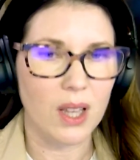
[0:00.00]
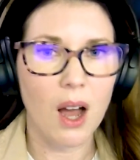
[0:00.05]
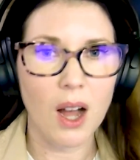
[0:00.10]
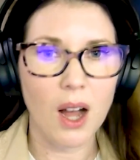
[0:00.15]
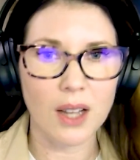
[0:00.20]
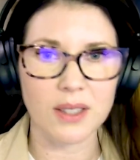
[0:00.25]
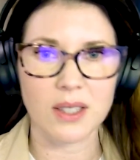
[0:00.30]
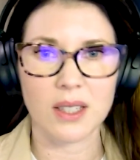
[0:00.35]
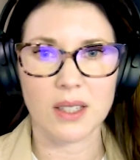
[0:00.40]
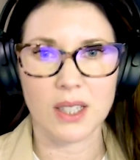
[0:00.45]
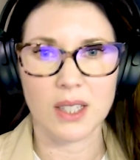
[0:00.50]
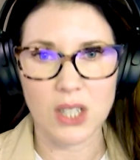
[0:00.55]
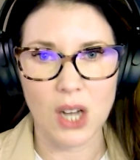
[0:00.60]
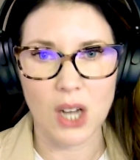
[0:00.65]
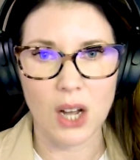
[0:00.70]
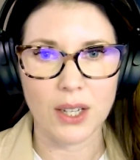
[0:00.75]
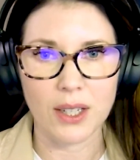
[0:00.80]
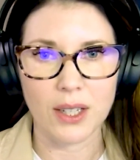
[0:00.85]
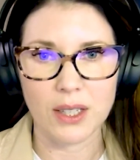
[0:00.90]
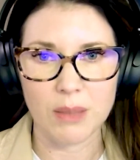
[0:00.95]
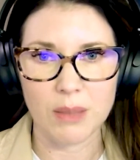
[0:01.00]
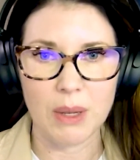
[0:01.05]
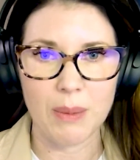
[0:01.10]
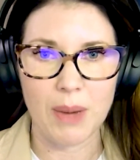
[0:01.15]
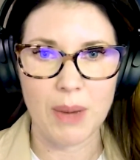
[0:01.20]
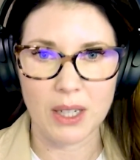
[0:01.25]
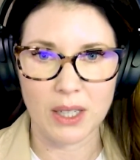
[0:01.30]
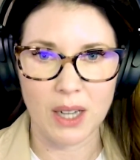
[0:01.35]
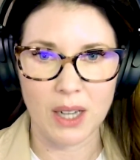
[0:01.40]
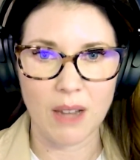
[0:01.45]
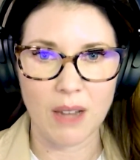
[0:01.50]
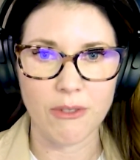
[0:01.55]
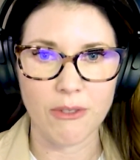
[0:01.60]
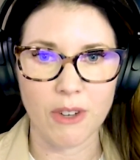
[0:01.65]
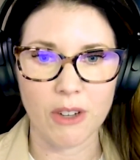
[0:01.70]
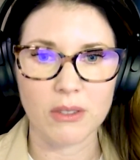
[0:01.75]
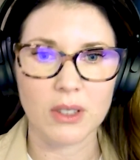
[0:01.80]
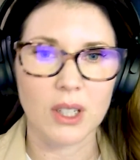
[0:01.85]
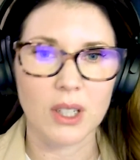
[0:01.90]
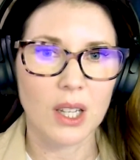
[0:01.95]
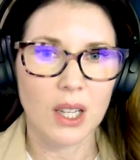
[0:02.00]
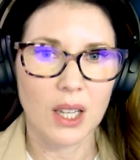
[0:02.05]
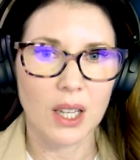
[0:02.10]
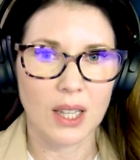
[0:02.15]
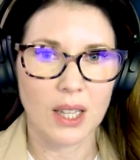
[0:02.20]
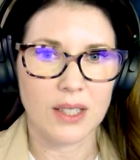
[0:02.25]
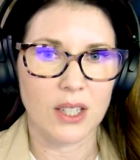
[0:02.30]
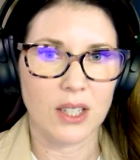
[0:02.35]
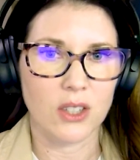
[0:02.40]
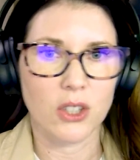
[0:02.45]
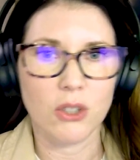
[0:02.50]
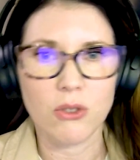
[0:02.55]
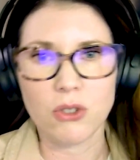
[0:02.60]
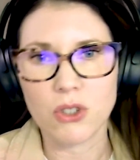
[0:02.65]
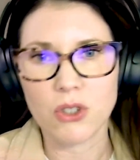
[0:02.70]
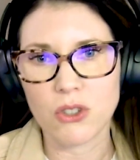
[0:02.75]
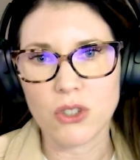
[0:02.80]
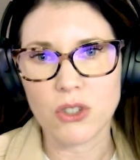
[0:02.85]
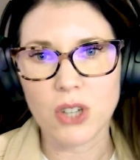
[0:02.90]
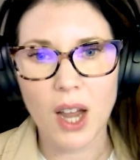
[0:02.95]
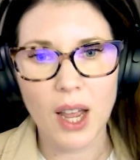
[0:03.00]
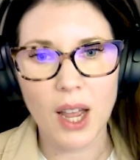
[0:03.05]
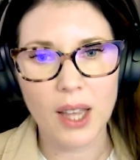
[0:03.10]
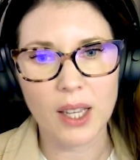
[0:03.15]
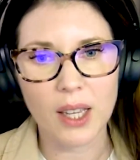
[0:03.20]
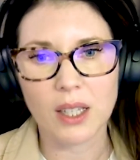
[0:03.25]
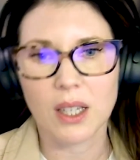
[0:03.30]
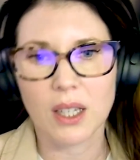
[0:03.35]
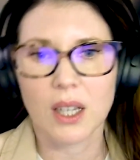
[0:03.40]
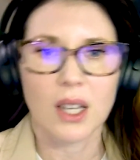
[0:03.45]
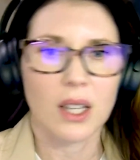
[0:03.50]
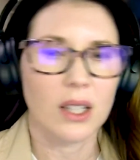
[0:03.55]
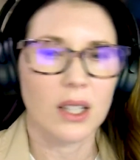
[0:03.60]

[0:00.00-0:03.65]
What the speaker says: constantly talking to me about an iPhone and said, you should try it.